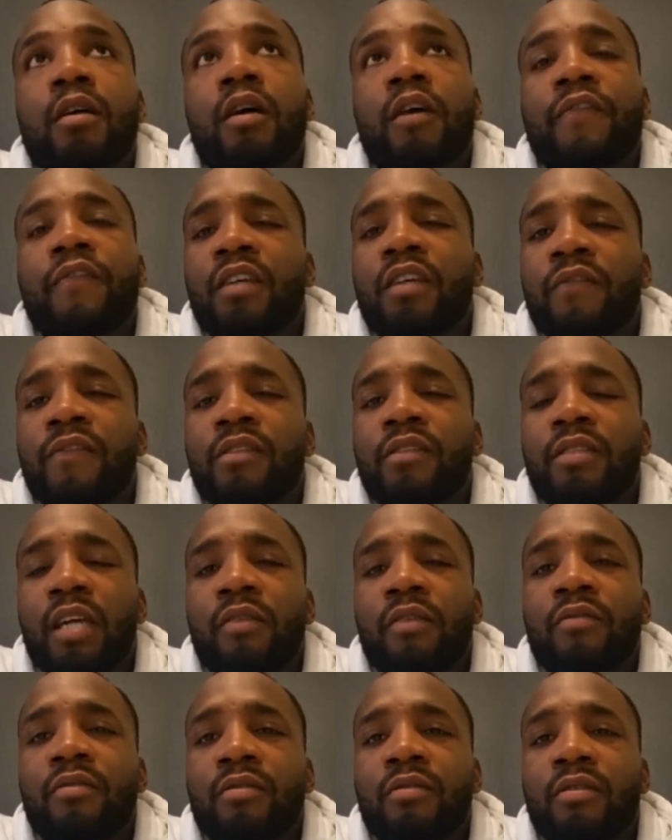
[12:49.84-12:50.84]
I think I think
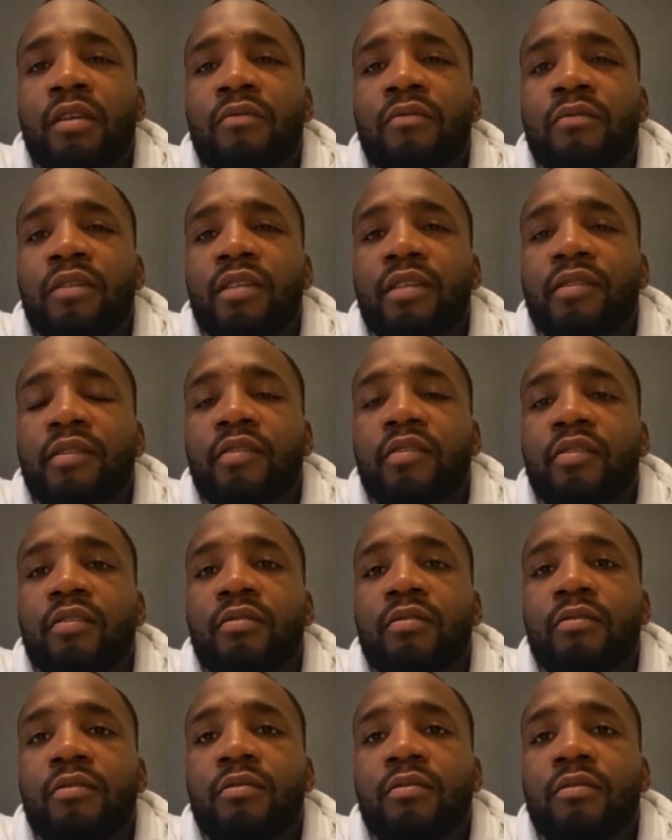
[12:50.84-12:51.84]
Darren Darren gets it
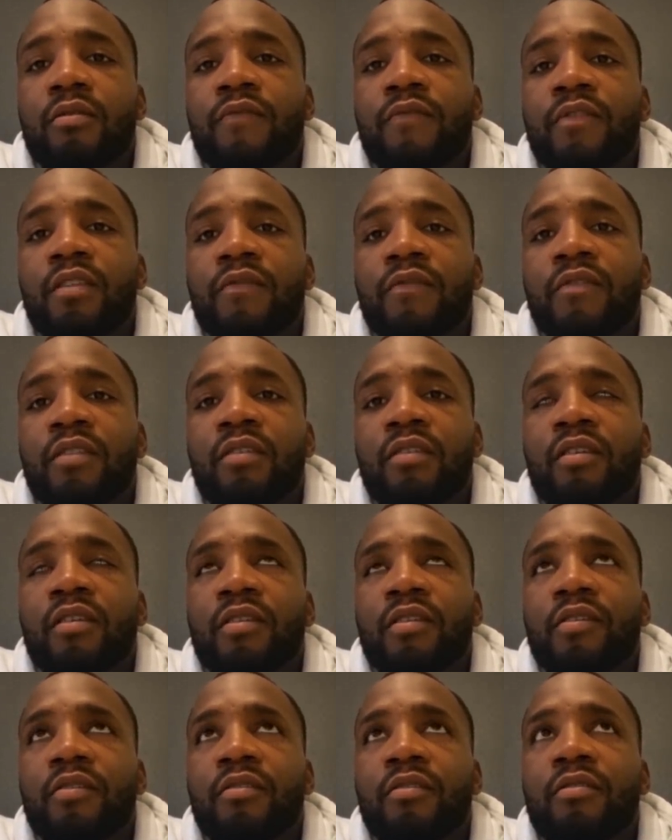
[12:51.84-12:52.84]
done. I think I think Darren
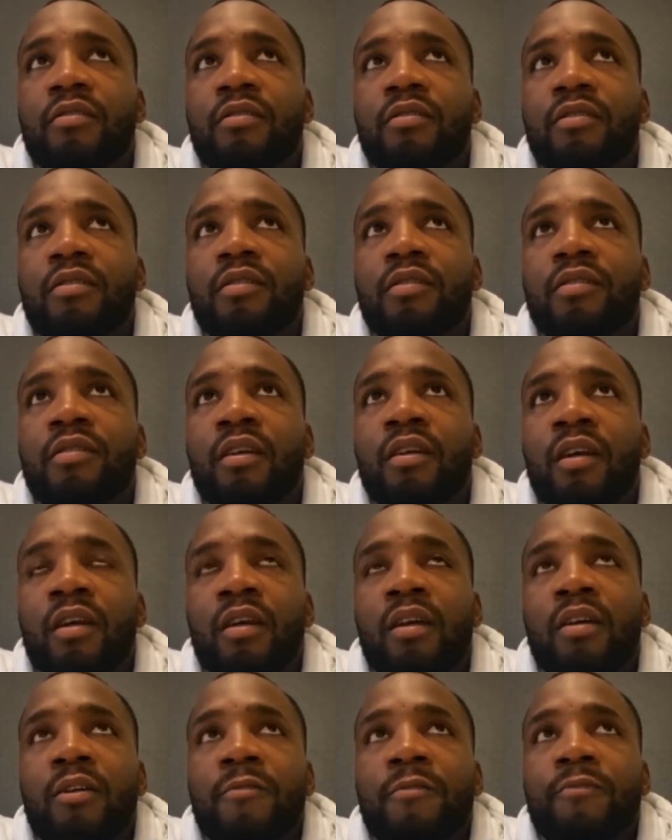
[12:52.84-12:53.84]
gets it done. He's
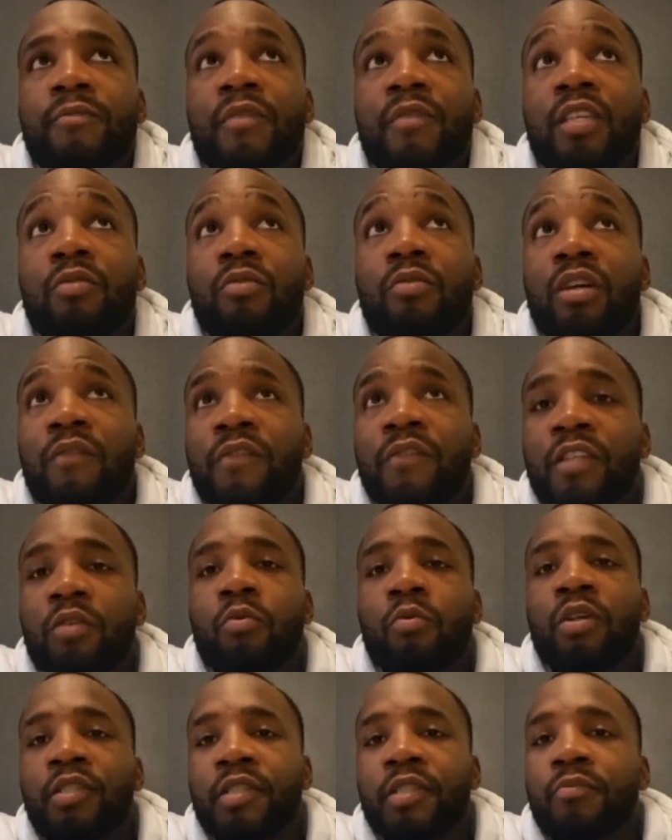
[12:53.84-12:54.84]
He, I think he
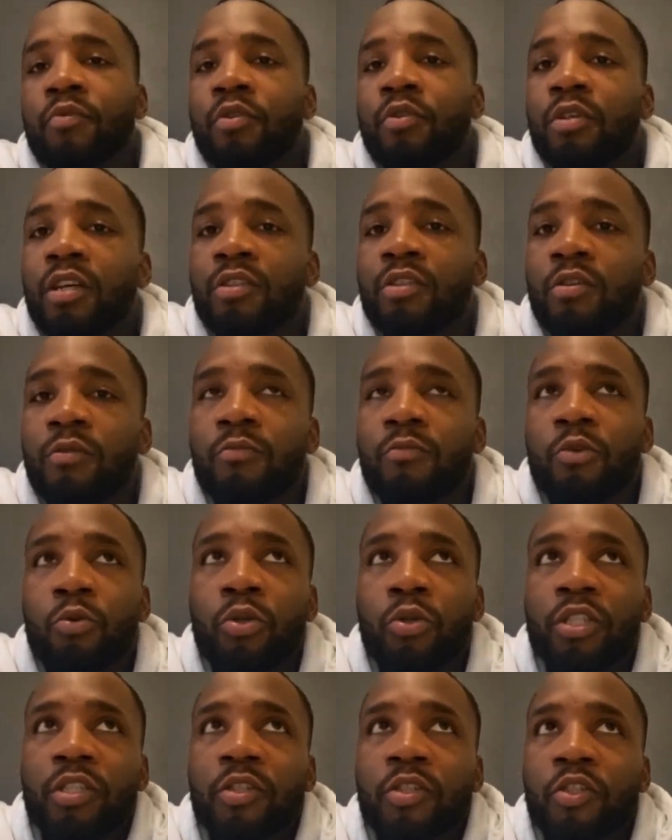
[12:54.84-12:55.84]
wants it more. I know
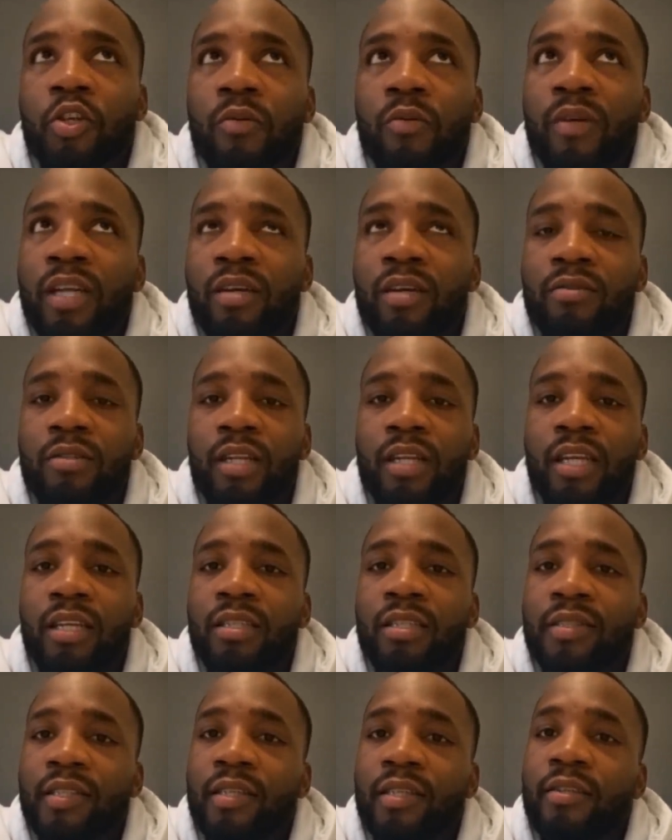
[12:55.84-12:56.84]
Whitaker's coming out
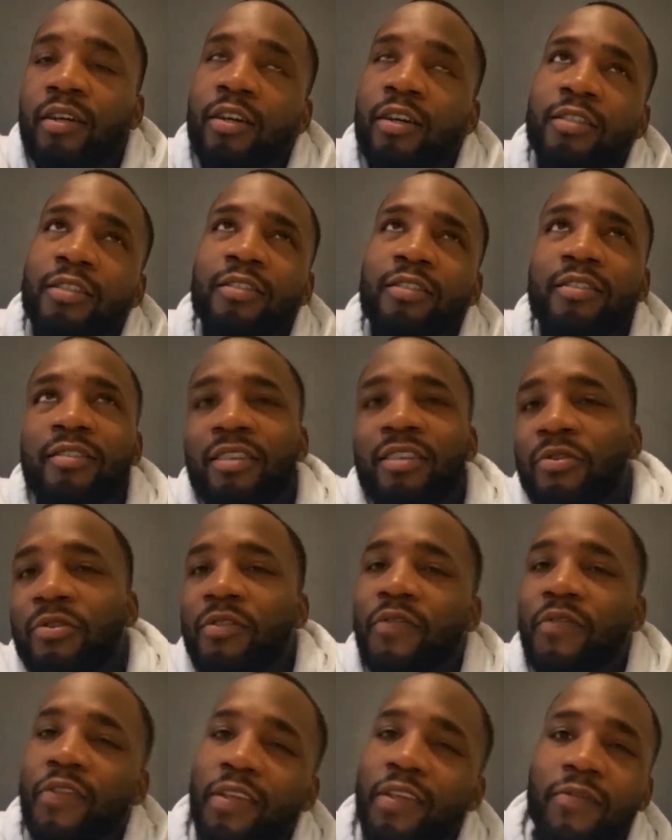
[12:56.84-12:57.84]
lately saying, "Oh, he's not
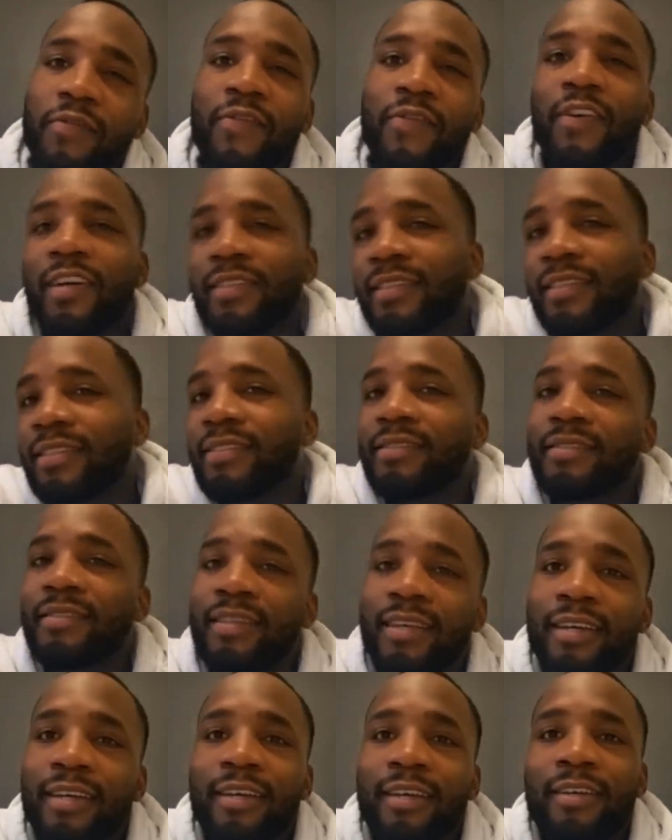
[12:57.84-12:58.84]
really feeling fighting and
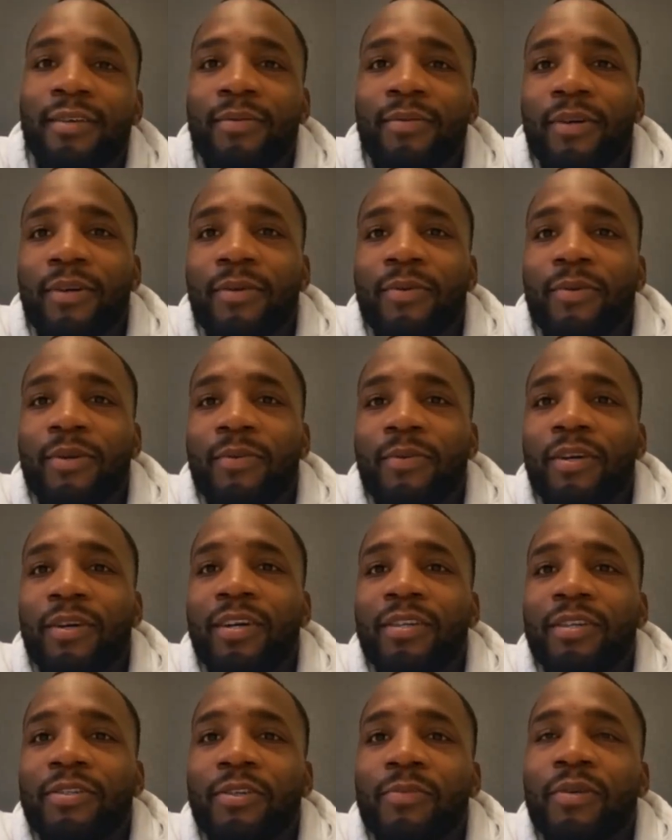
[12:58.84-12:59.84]
blah blah
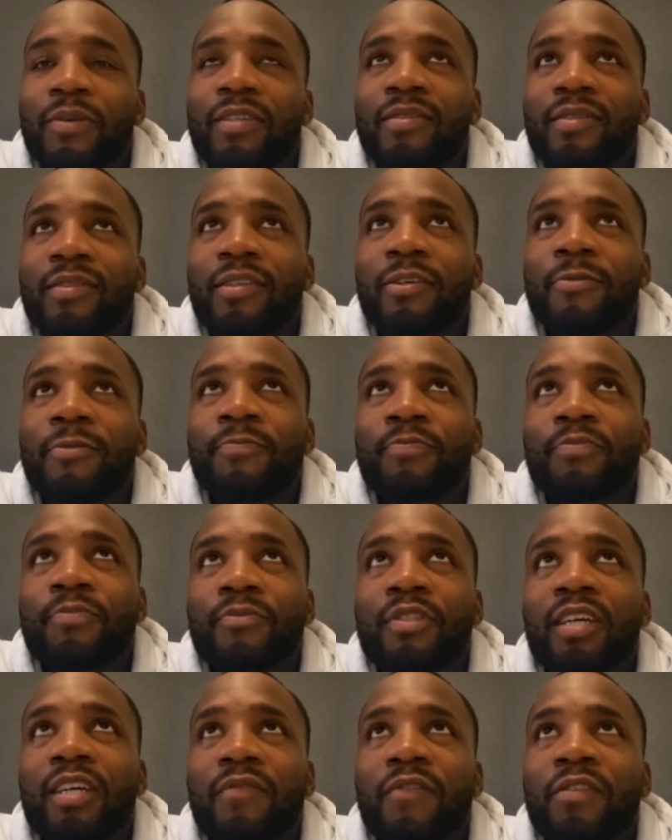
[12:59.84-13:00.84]
blah." You know what I mean? So
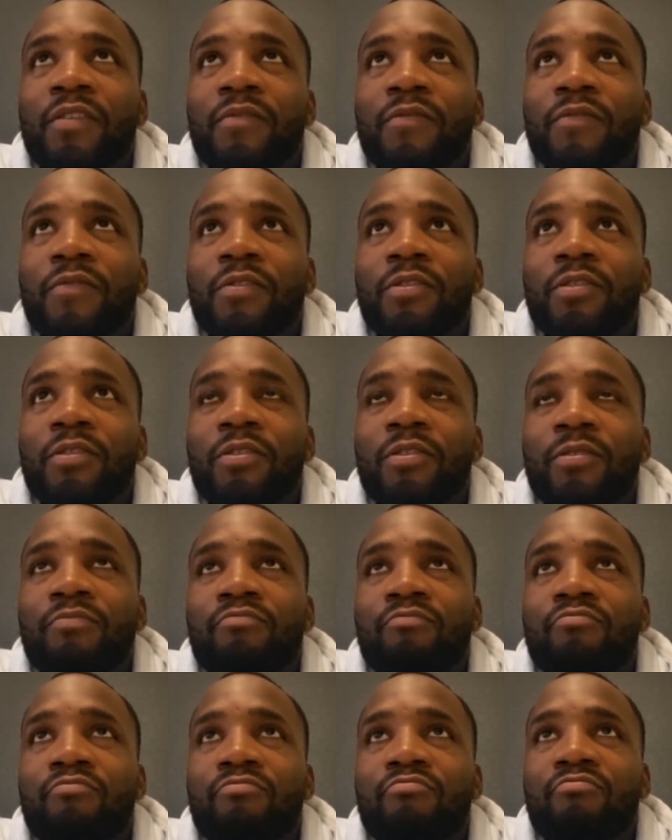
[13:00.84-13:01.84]
I think for
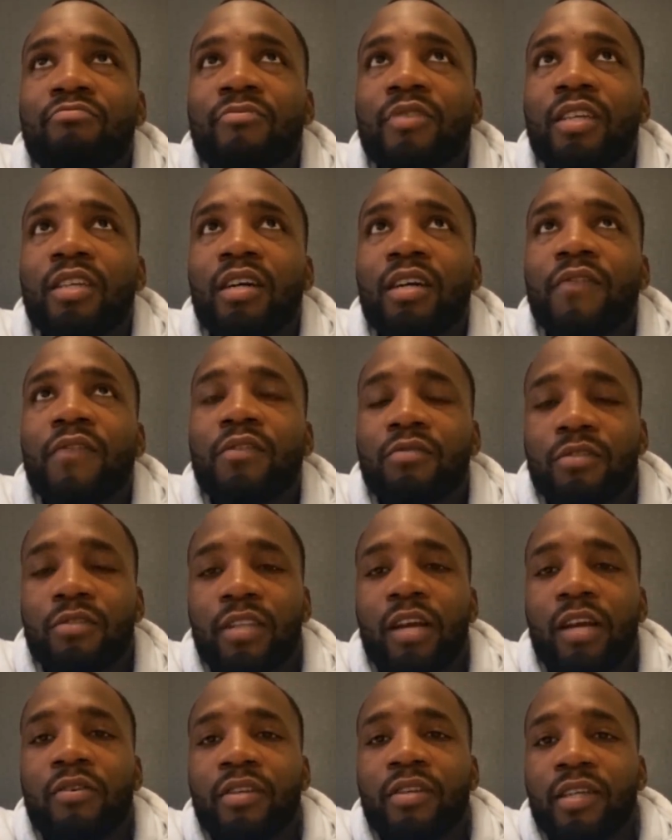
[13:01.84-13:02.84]
I
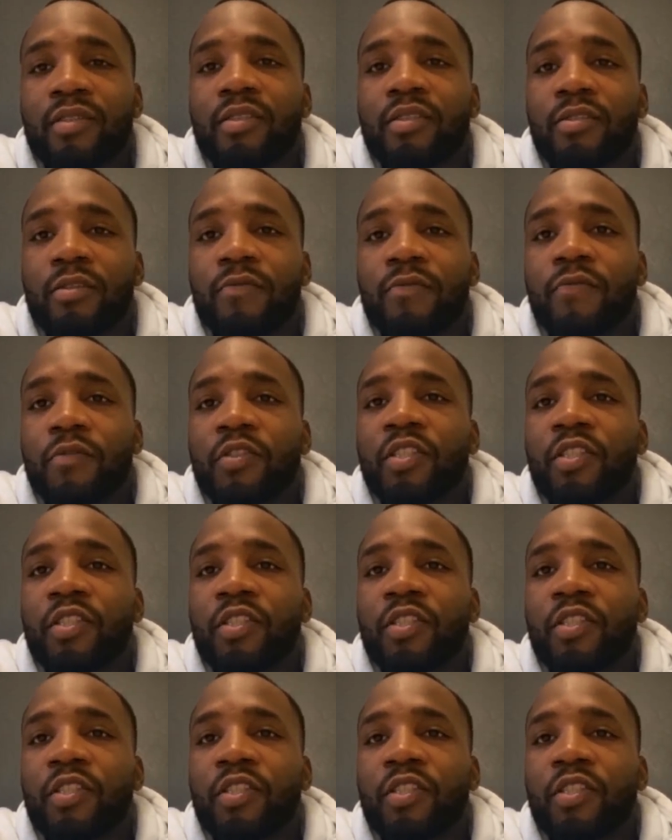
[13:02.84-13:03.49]
think Darren gets it done for